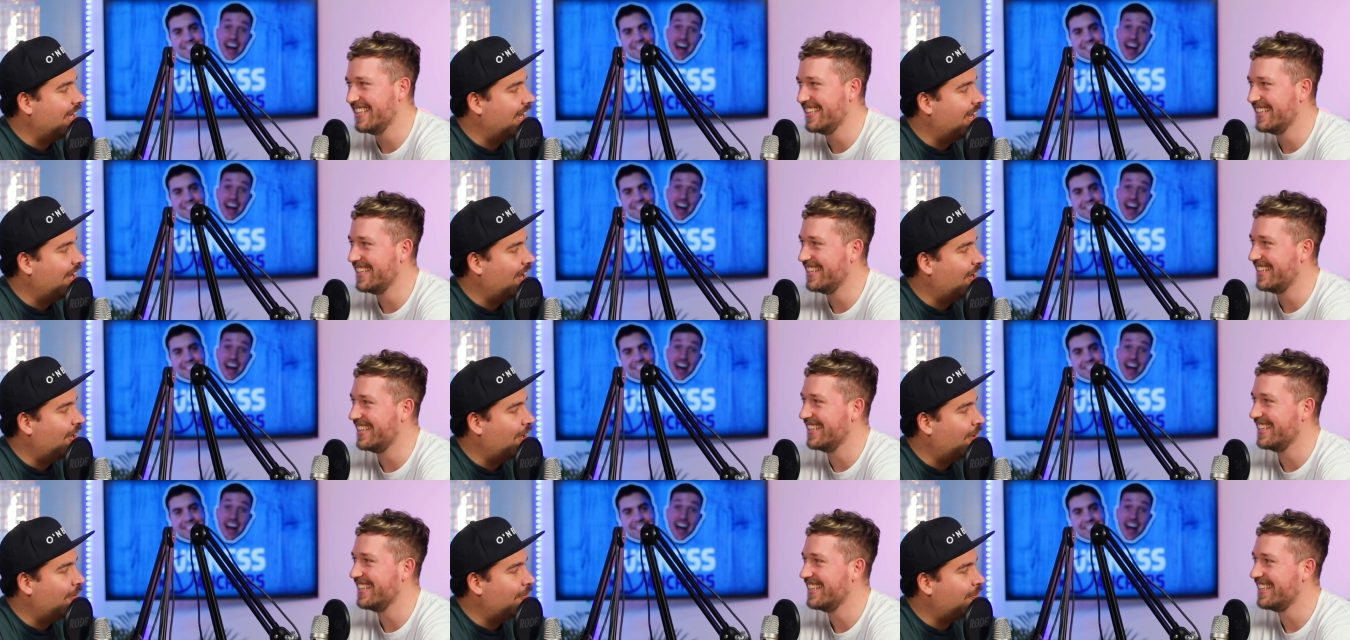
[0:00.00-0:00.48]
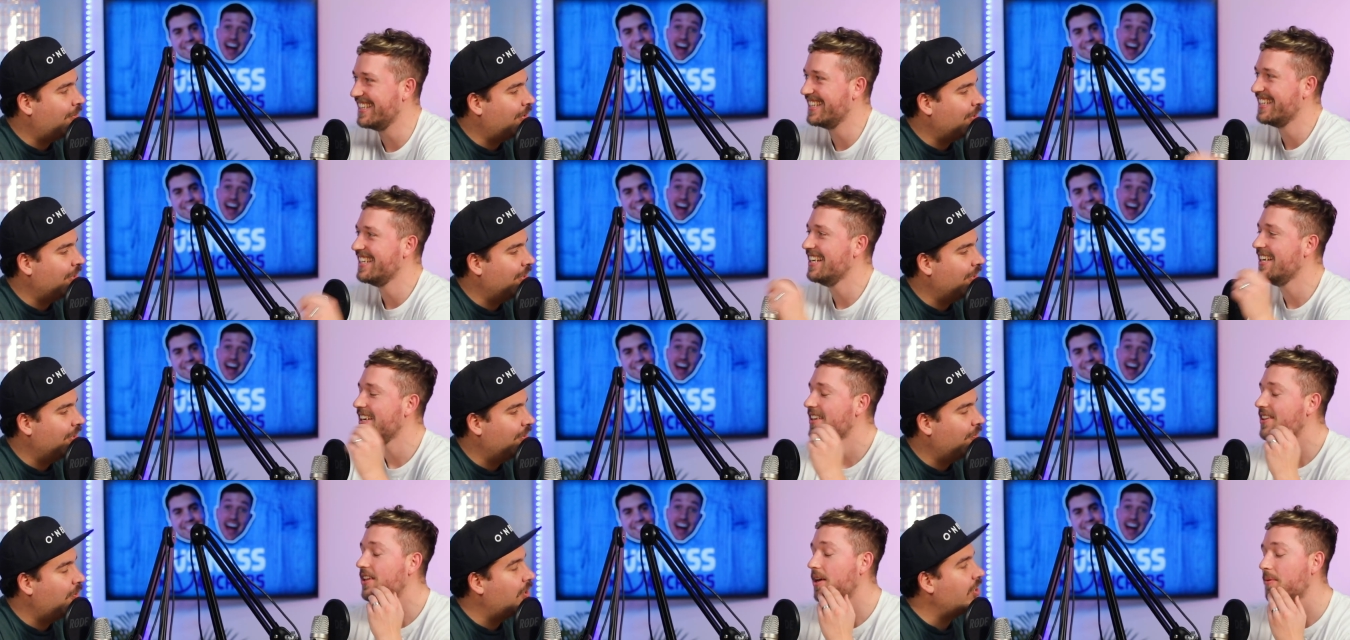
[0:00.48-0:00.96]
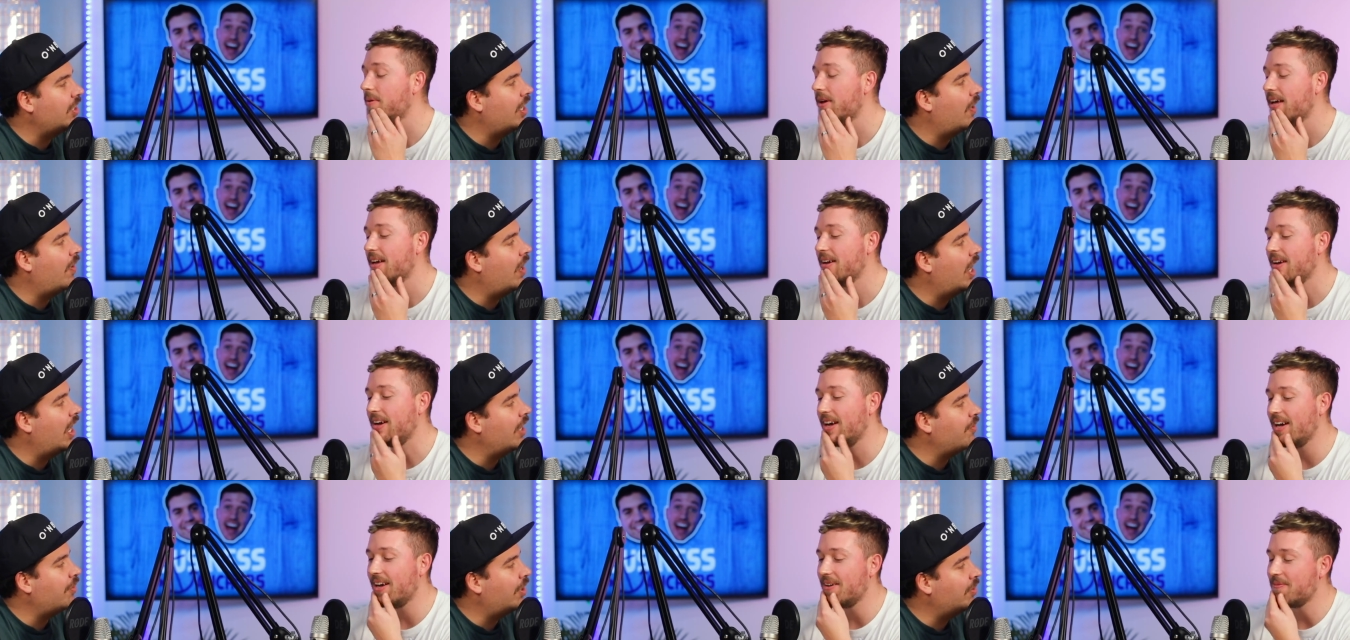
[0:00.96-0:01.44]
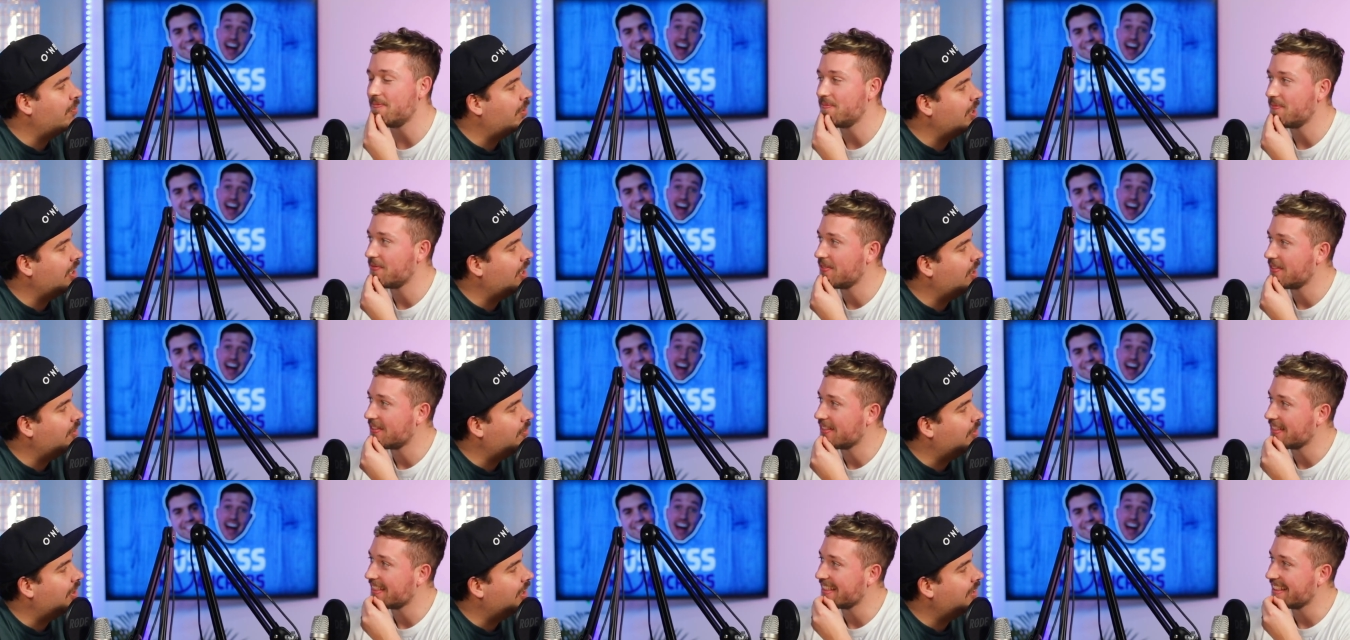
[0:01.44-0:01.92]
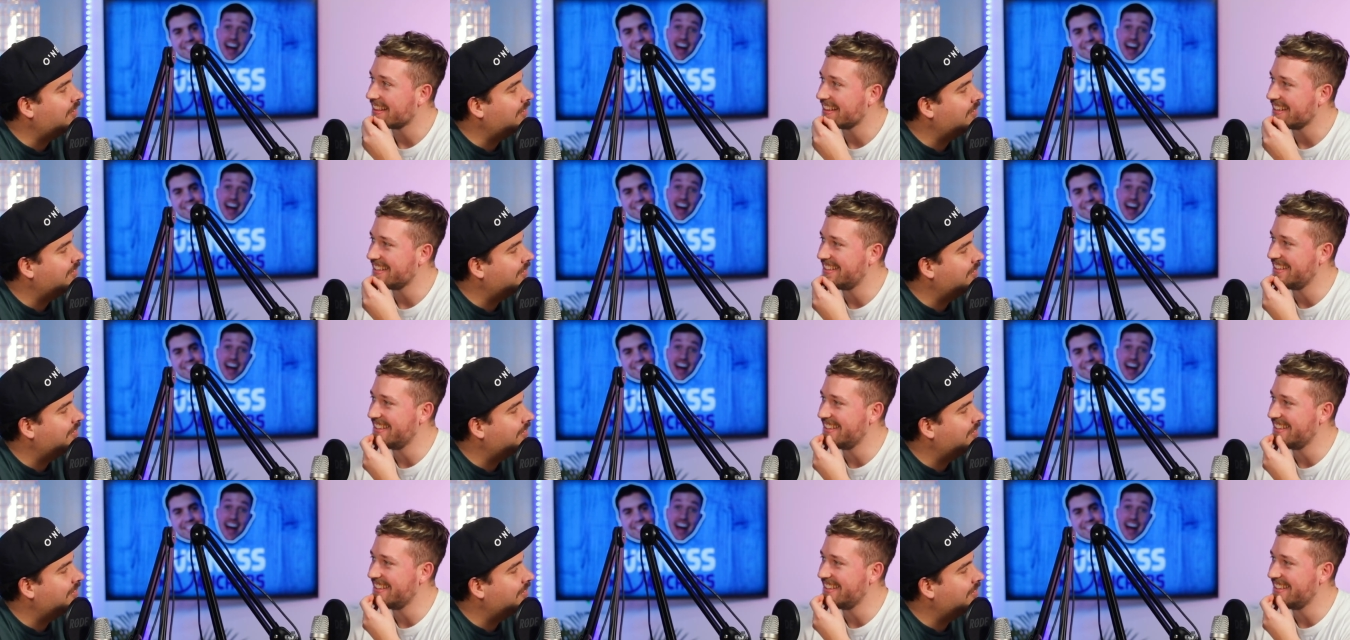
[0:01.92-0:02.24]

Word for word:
Speaker 1: up. well, no, no it, I won't, but you will.